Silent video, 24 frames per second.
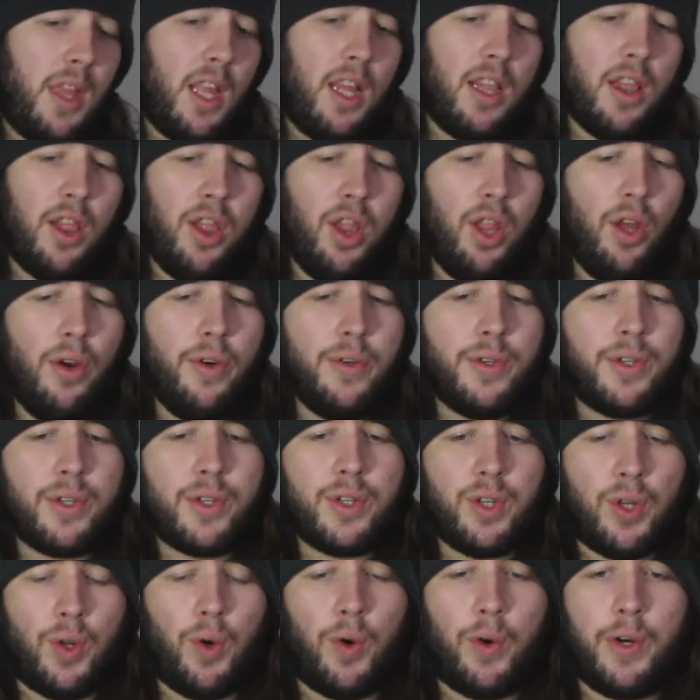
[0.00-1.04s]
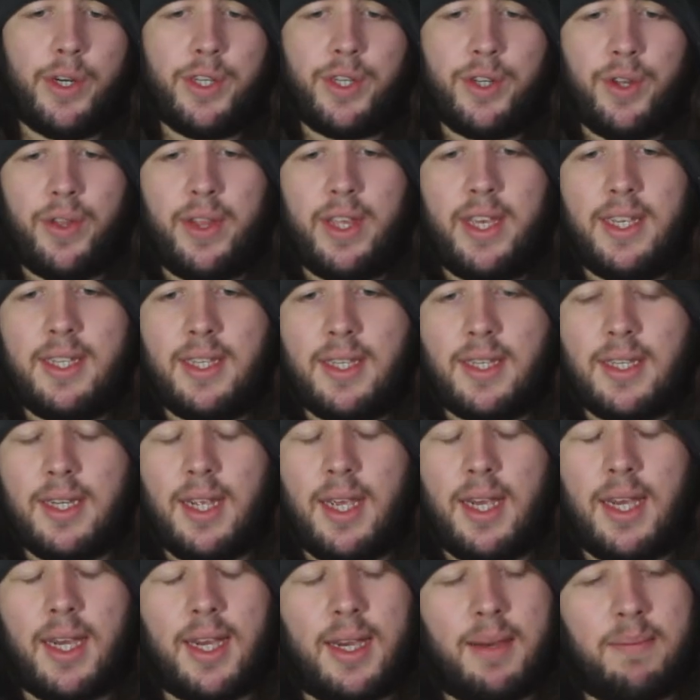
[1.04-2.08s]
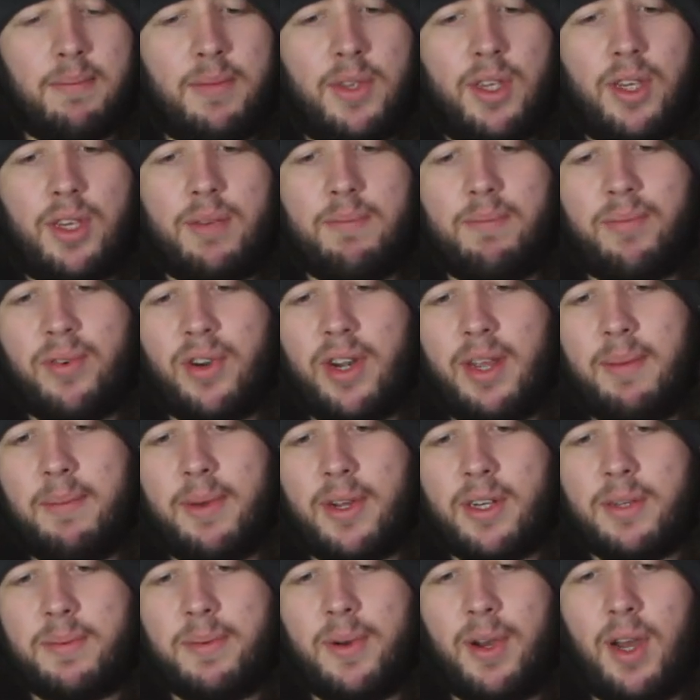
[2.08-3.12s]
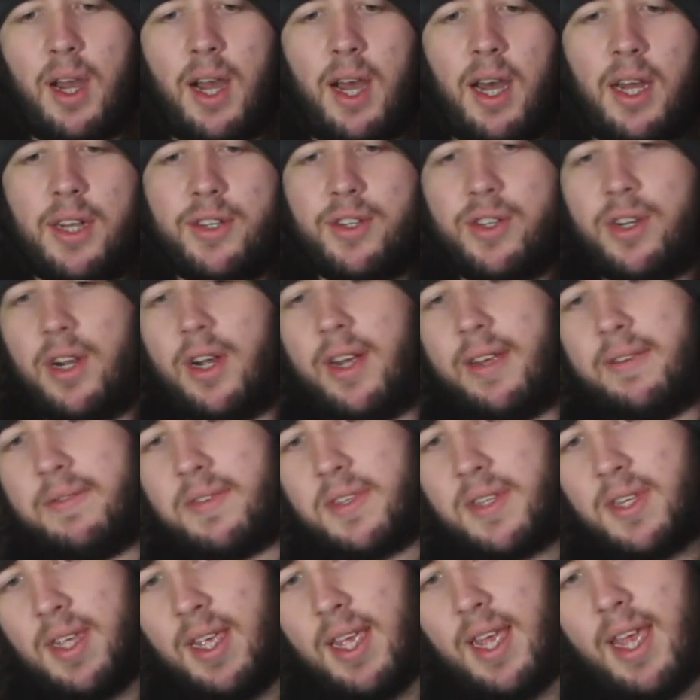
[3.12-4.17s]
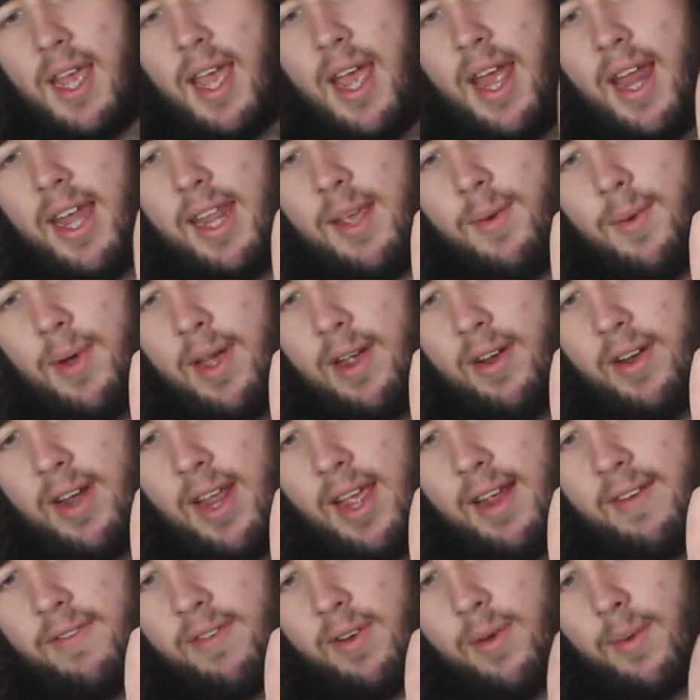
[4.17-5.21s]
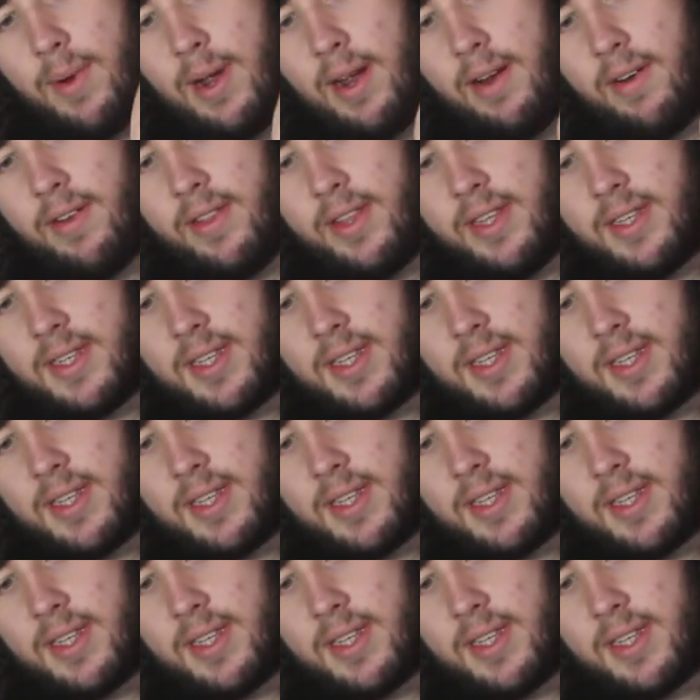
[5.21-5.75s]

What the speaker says: Loads of storage on this. You can pretty much put hard drives anywhere and everywhere in this